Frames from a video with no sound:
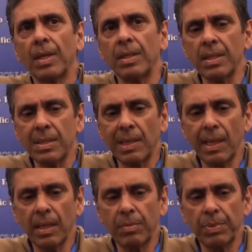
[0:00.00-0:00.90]
this
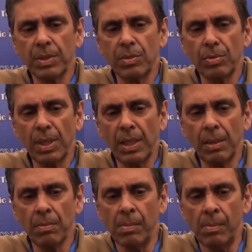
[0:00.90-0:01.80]
link
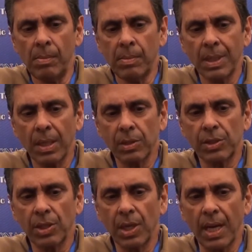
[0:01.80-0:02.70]
between
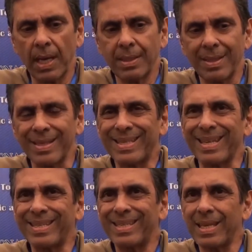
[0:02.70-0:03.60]
culture and
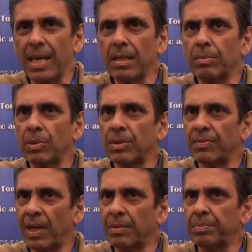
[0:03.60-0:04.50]
sustainable
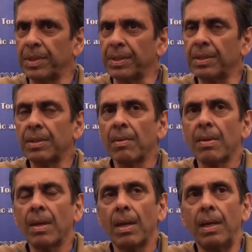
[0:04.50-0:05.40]
development,
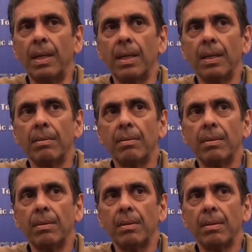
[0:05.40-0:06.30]

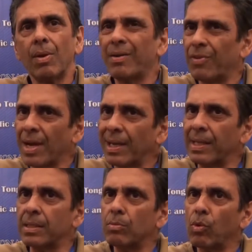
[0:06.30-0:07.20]
quite frankly,
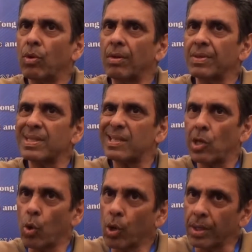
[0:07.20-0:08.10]
is more of a
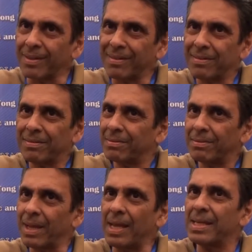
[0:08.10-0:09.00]
slogan,
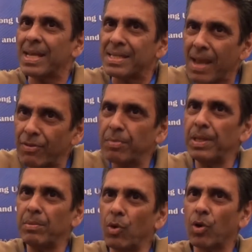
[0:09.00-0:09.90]
and it has never
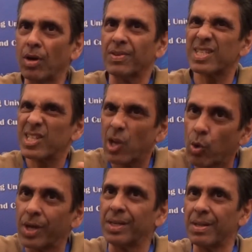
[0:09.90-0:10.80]
been more of a
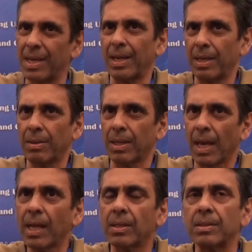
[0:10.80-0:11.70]
slogan than
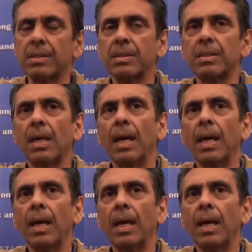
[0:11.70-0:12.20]
anything else,